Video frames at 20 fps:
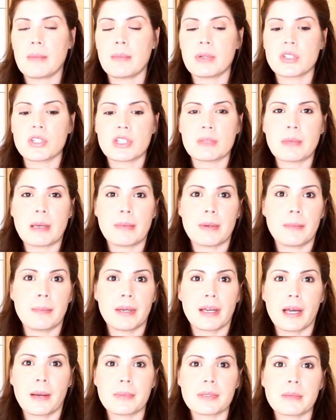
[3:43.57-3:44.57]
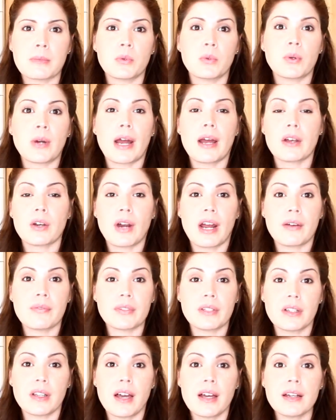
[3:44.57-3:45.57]
but just maybe pick up some Kraft
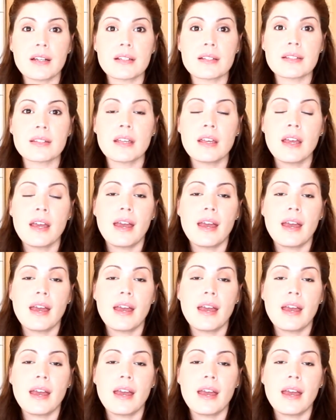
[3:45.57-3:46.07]
Deluxe